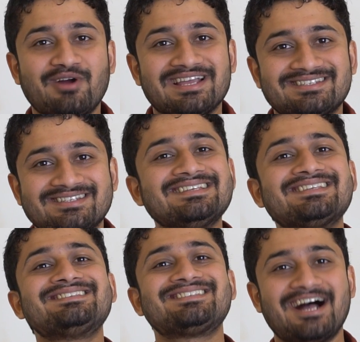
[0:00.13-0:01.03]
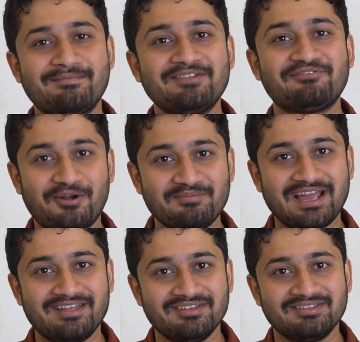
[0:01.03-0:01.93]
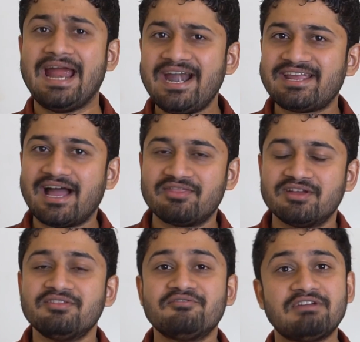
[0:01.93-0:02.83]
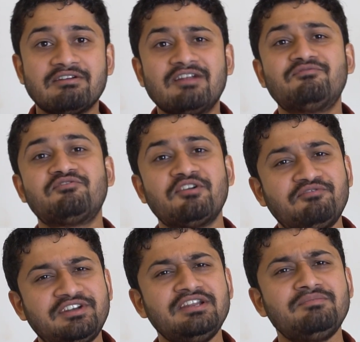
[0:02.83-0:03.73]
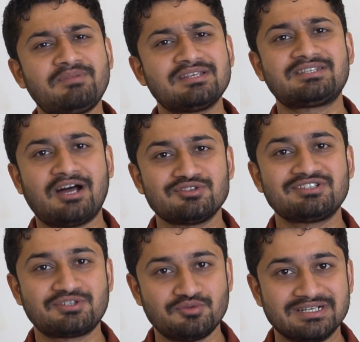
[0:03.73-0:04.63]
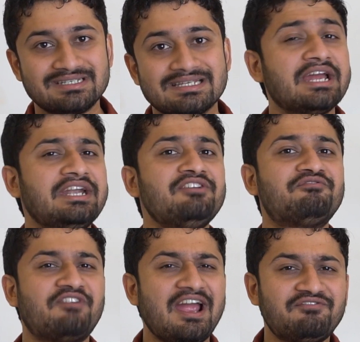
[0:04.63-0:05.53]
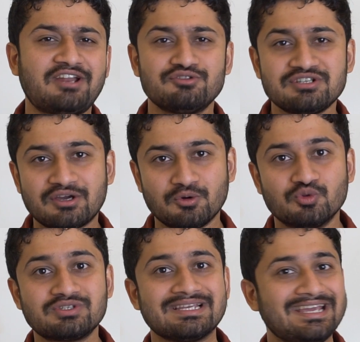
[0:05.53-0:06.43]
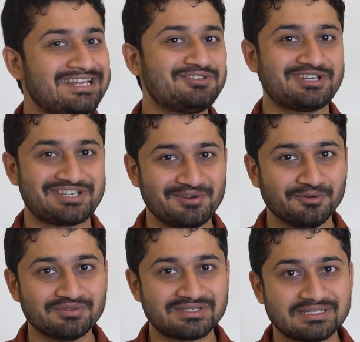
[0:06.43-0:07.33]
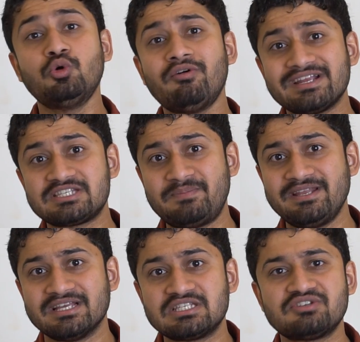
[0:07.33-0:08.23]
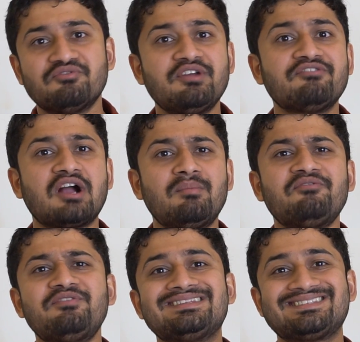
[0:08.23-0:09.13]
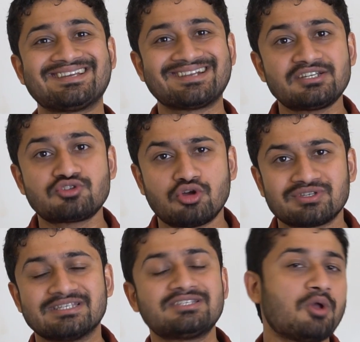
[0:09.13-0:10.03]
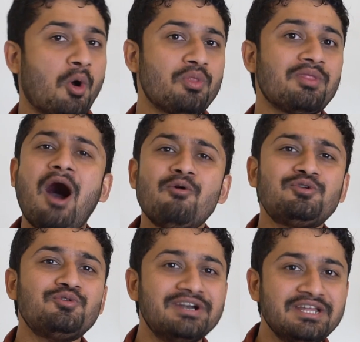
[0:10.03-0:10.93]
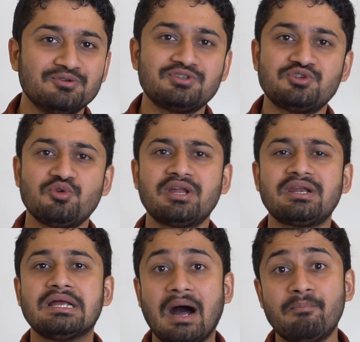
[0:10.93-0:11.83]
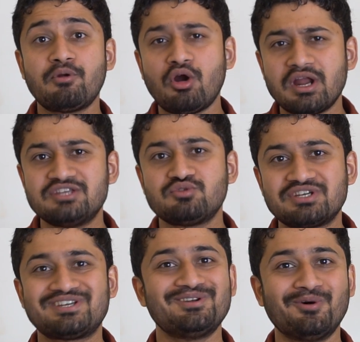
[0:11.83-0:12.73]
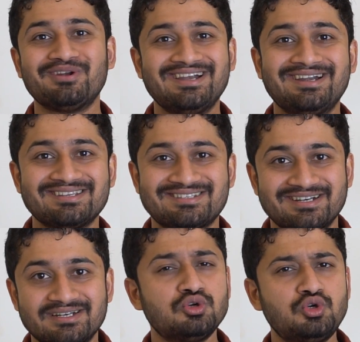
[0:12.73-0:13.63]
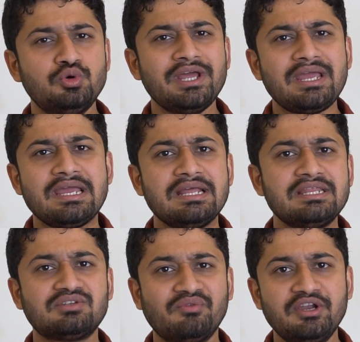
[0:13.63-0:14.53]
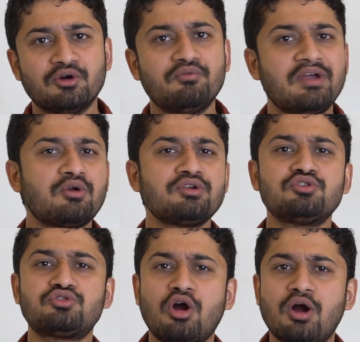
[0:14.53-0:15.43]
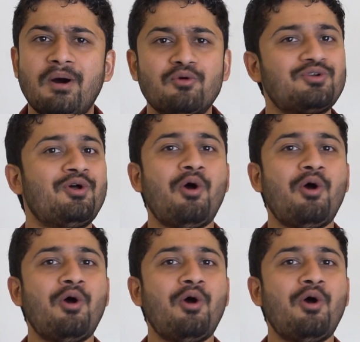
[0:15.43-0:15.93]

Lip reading: guys, this is Aman from Gyanthan. At Gyanthan, we have helped 15,000+ students getting 5,000 crores in education loans. Through our experience, we have come up with secret sauces on how to reduce your abroad education loan interest rate. So today in this video, we are going to talk about